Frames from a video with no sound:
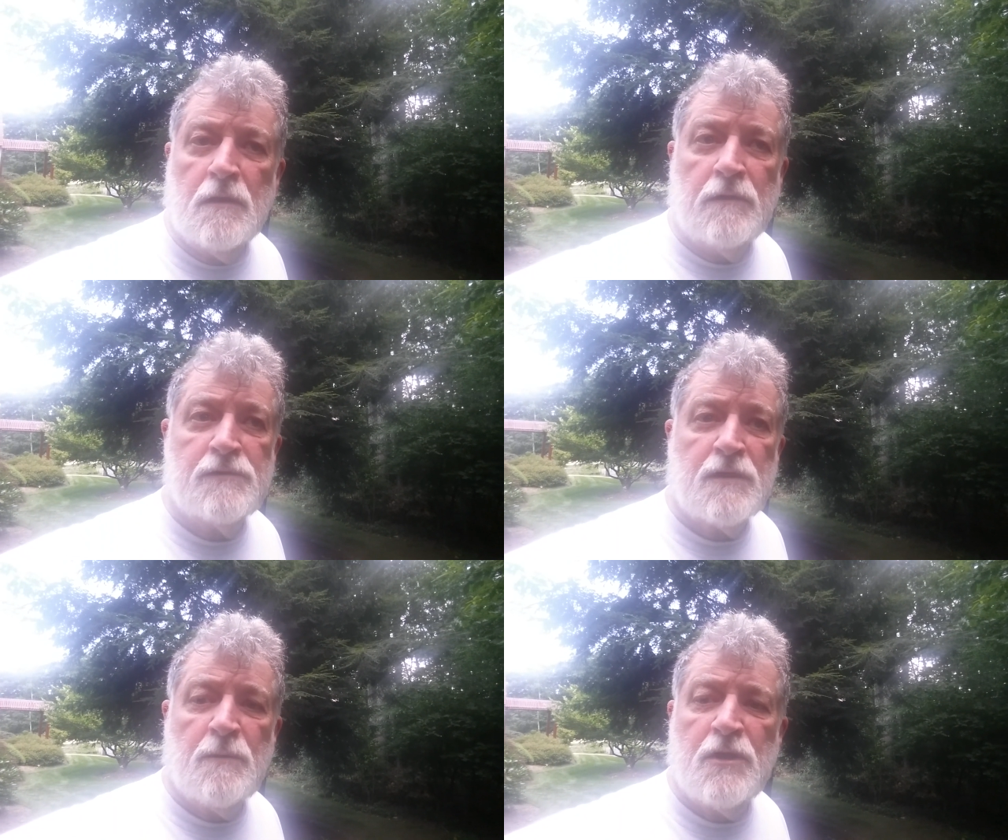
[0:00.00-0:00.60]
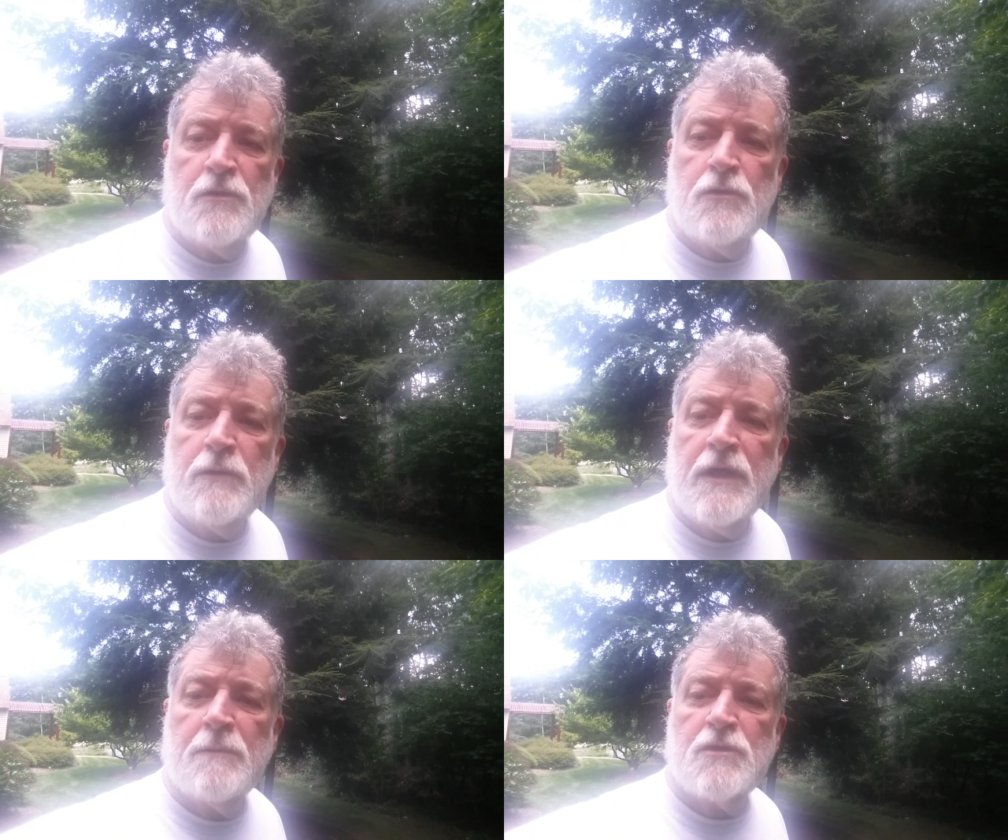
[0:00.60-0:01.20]
of someone in
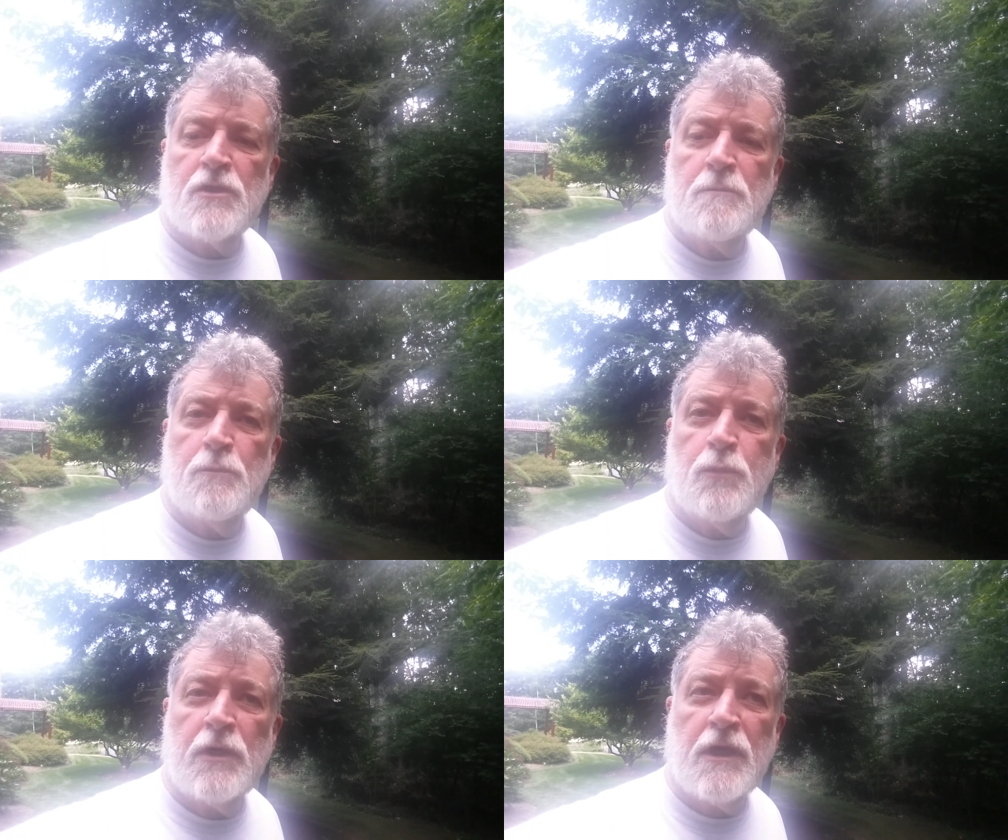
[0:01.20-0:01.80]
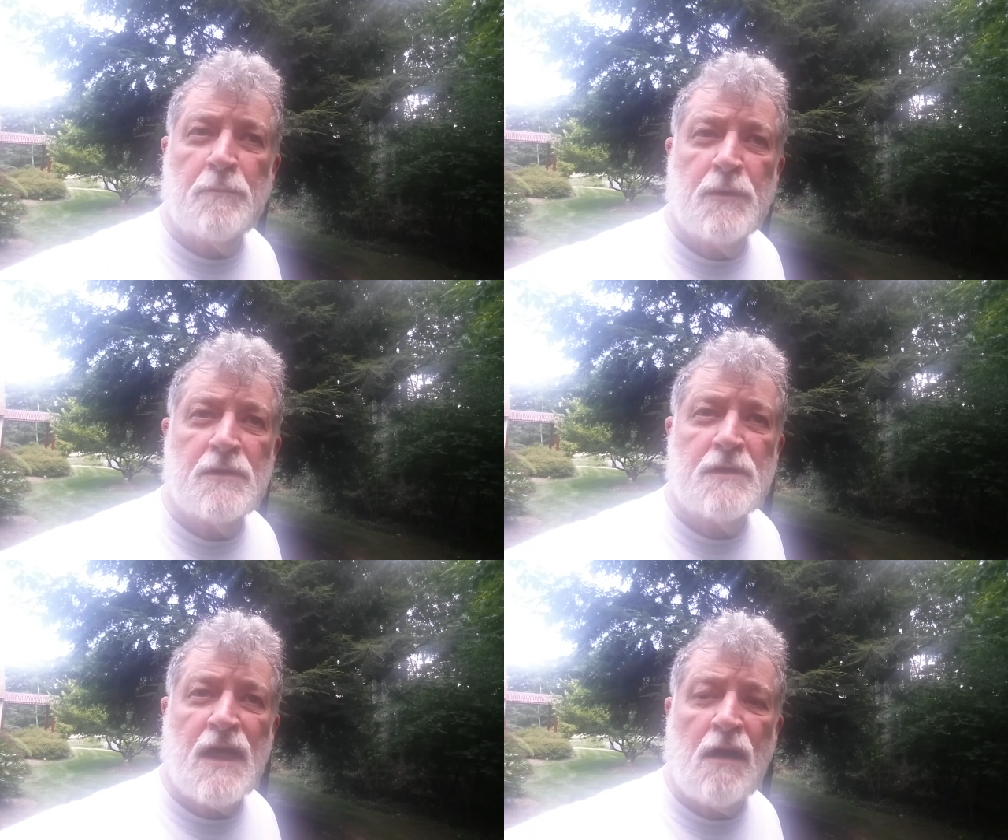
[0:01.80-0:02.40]
New Hampshire putting up a
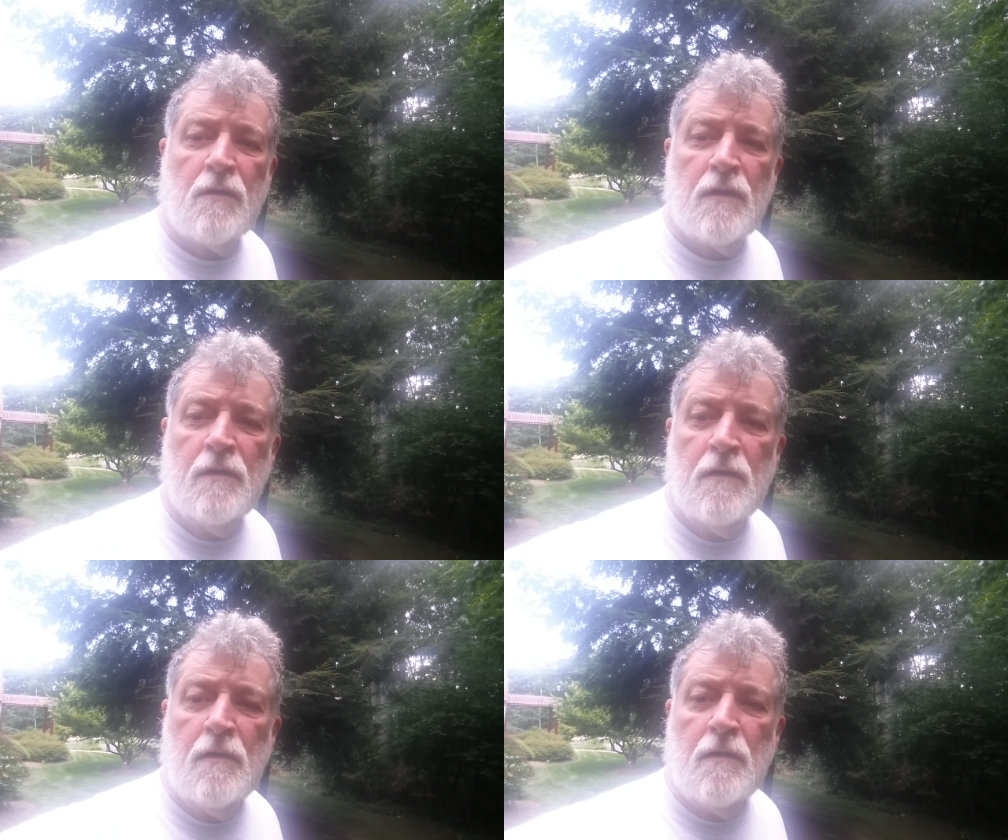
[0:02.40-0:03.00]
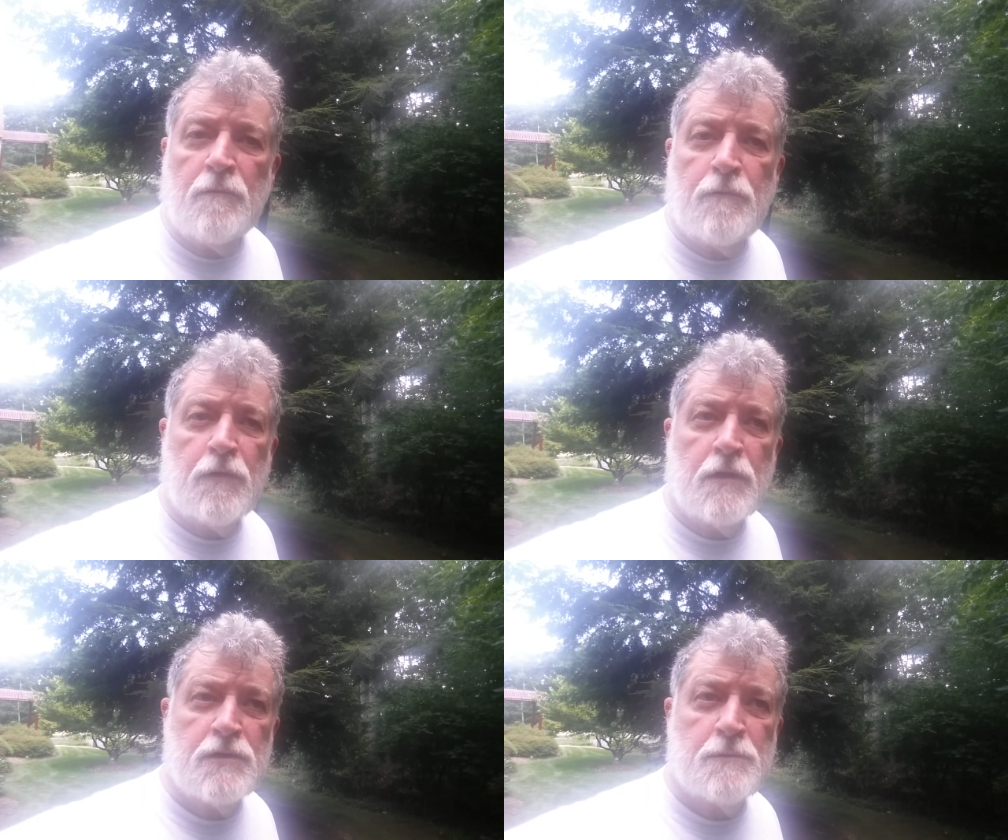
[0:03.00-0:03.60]
tower
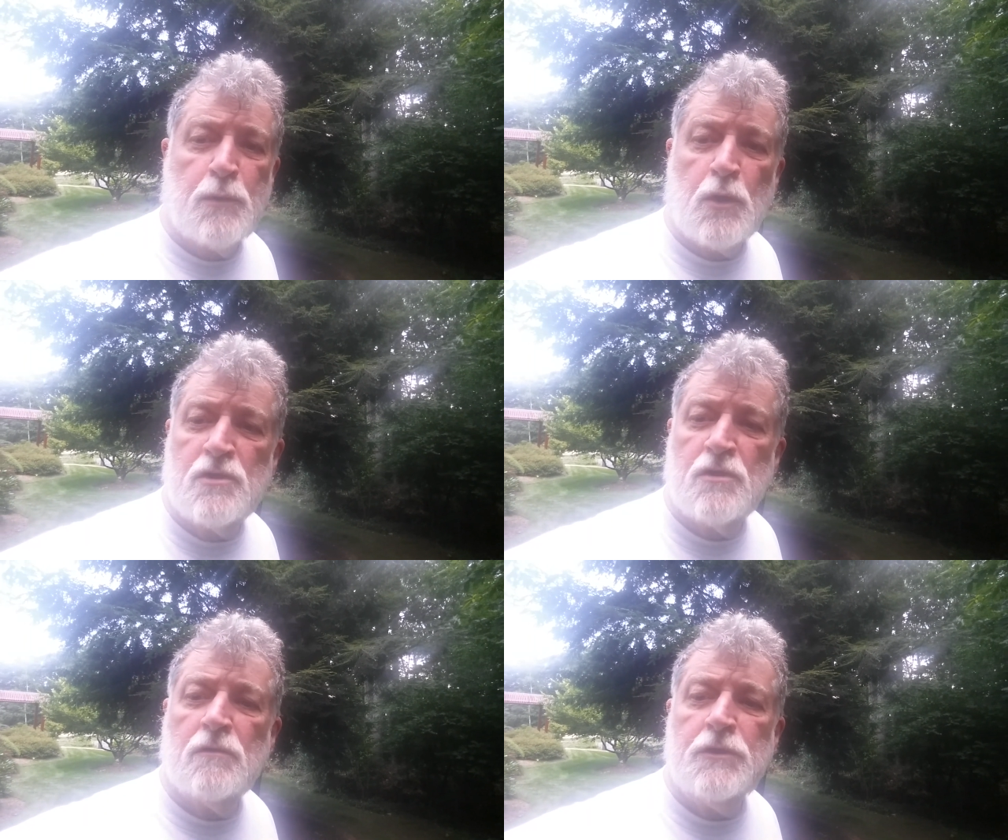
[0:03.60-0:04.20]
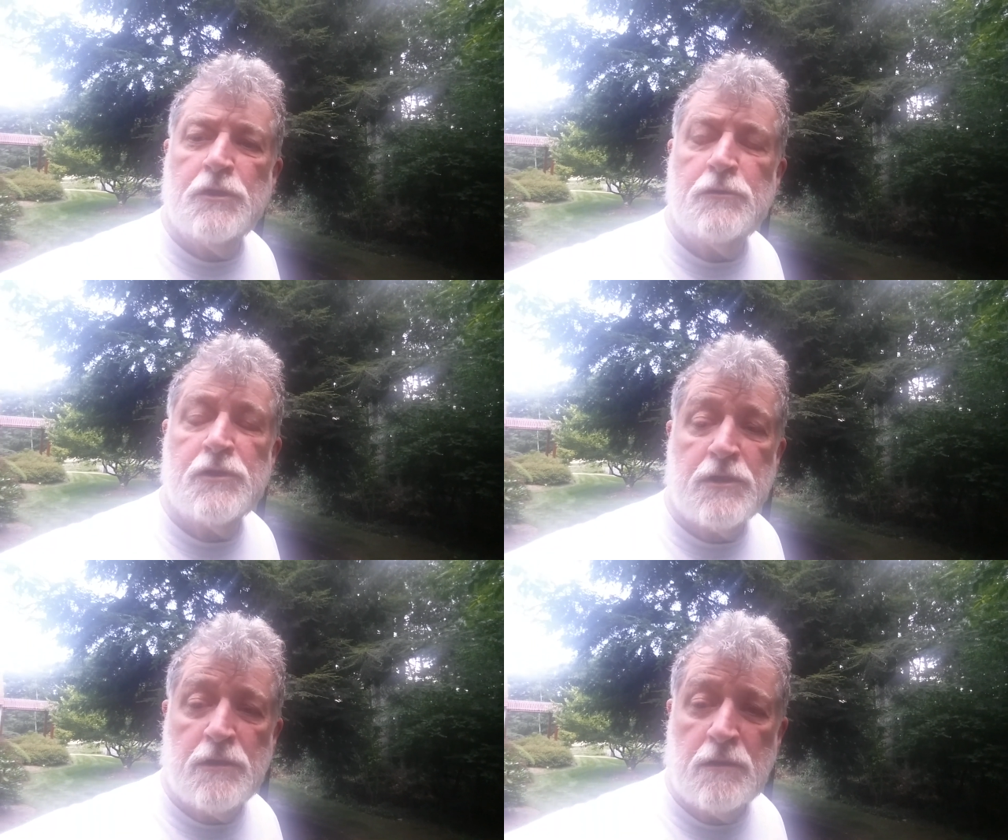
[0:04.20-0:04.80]
for his personal
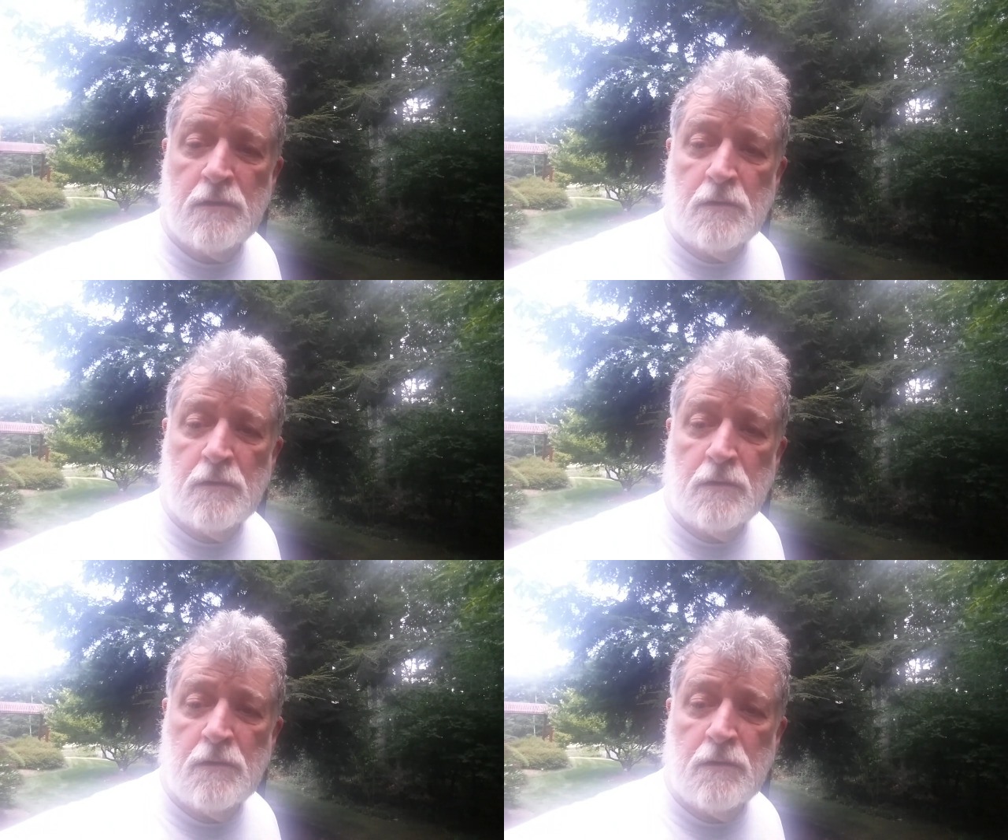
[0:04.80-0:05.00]
use.